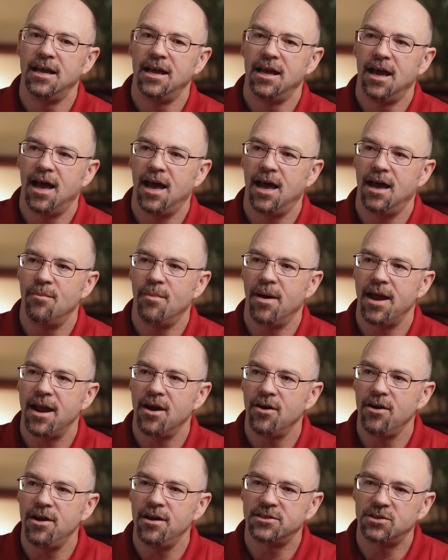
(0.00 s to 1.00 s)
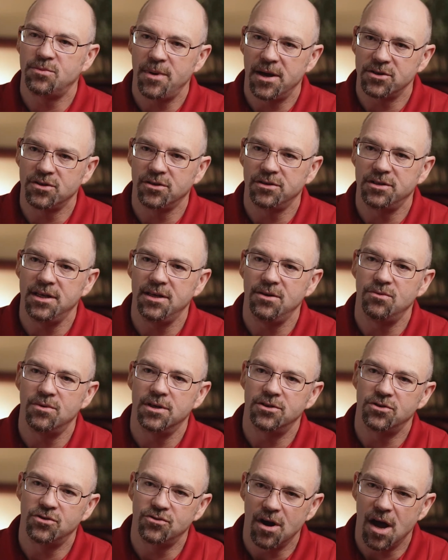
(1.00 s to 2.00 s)
My area of specialty
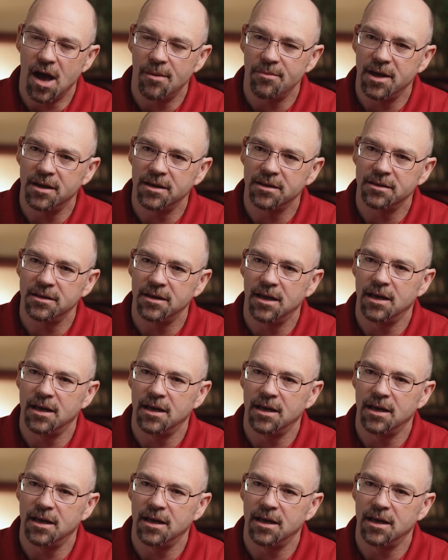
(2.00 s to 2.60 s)
was trauma,